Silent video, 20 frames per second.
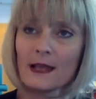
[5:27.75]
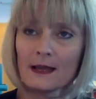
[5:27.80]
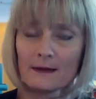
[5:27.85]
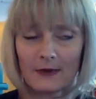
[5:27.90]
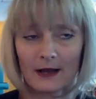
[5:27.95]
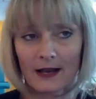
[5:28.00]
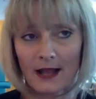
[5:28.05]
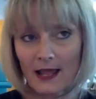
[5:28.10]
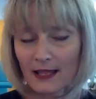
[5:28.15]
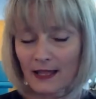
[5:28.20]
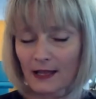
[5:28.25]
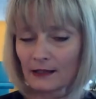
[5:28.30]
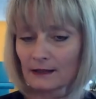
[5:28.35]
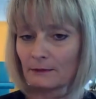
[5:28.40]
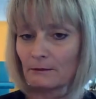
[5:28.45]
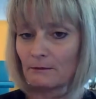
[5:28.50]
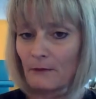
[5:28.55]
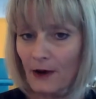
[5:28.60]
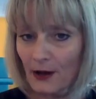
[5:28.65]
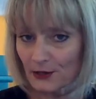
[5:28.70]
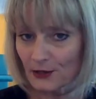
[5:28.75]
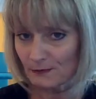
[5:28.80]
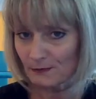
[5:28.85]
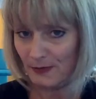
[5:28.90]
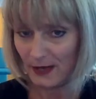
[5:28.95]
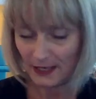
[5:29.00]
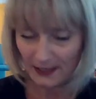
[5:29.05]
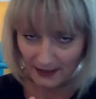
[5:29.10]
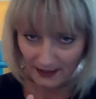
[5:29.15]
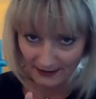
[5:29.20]
but I got much
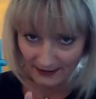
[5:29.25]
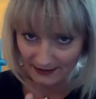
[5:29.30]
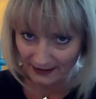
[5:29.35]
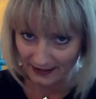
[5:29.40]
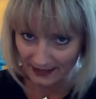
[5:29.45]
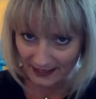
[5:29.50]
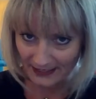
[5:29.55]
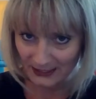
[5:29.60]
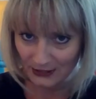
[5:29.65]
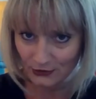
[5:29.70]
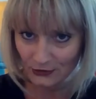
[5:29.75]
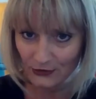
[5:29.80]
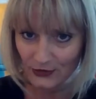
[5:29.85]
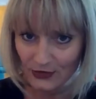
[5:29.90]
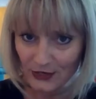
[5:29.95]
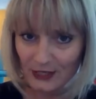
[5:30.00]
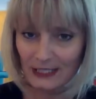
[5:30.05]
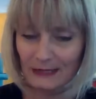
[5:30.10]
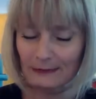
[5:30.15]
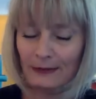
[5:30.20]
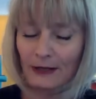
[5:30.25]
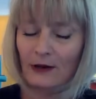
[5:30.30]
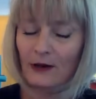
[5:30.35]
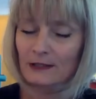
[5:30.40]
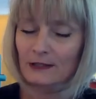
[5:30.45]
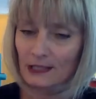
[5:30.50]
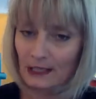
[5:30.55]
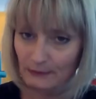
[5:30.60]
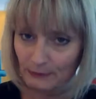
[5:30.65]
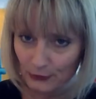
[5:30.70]
better in the last 2 years
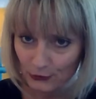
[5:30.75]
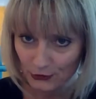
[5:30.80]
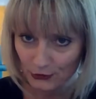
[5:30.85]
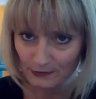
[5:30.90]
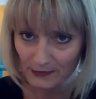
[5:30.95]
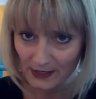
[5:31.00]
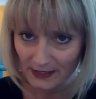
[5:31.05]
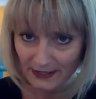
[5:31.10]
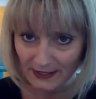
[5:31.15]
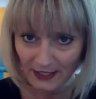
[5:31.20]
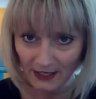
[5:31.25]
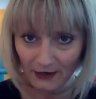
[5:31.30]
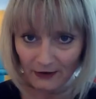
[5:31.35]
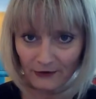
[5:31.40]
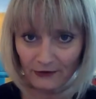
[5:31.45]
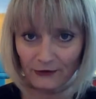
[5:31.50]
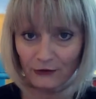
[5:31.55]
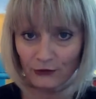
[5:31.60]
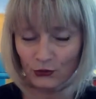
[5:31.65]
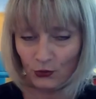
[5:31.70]
because I push myself